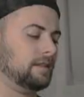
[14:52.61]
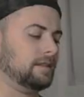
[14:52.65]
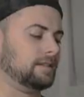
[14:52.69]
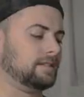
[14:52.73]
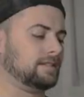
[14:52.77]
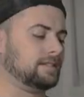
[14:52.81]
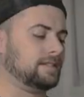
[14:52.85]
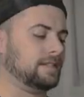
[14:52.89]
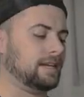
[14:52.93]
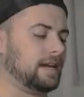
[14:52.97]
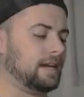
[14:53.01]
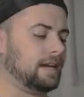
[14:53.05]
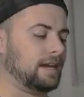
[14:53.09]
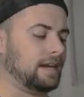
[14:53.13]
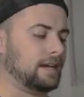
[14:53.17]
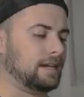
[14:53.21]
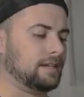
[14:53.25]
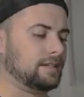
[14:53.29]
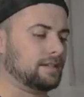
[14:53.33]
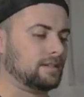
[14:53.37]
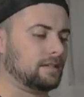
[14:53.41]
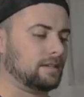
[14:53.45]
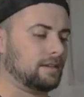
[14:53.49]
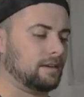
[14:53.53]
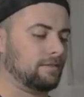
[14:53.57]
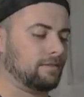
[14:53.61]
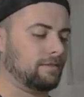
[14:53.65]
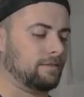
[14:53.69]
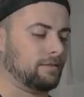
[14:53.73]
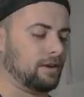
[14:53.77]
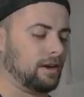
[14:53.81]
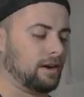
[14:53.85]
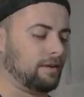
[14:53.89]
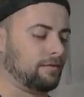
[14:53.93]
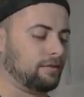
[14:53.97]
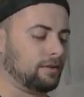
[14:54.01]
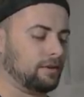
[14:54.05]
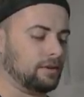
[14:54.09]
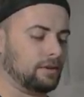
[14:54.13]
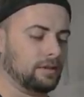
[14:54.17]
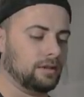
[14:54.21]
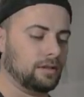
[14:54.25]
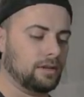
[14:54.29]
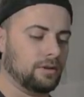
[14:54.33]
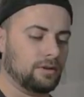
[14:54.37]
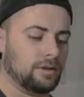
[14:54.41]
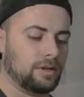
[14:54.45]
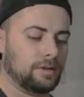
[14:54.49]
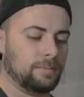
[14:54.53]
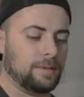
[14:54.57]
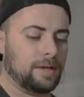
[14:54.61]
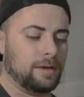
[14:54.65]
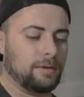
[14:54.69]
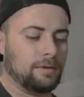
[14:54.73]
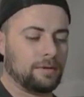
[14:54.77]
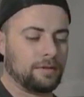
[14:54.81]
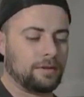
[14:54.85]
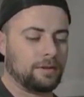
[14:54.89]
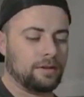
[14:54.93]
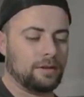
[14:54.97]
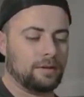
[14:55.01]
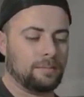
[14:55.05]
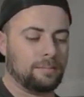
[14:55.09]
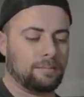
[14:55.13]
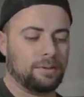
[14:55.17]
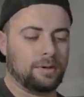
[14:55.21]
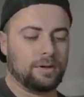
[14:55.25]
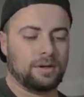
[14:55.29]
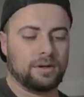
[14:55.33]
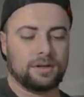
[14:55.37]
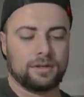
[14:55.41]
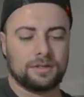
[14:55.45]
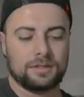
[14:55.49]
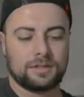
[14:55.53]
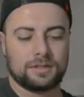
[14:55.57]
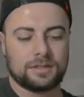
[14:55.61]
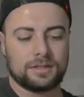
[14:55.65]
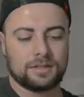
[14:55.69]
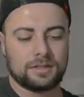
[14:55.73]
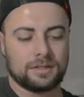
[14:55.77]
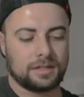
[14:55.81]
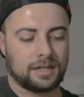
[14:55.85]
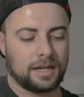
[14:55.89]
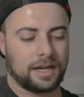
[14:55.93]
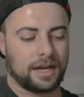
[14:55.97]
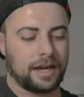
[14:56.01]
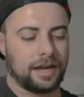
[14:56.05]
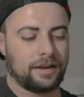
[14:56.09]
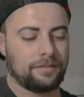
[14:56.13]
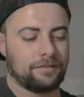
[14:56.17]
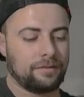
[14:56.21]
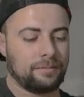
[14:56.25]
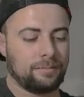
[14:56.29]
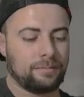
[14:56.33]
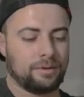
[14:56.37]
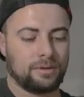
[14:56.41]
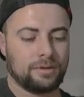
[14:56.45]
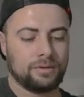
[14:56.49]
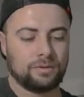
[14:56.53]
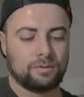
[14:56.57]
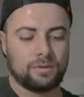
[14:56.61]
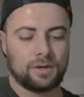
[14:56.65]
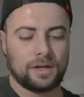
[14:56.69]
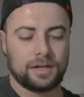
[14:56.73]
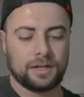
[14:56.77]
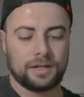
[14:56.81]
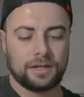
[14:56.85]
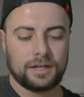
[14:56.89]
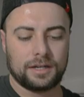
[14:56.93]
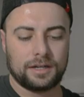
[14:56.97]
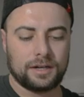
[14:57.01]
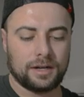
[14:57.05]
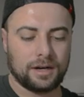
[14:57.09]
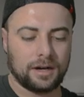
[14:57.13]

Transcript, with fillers: The set has forever eluded me with good pulls. I haven't pulled one good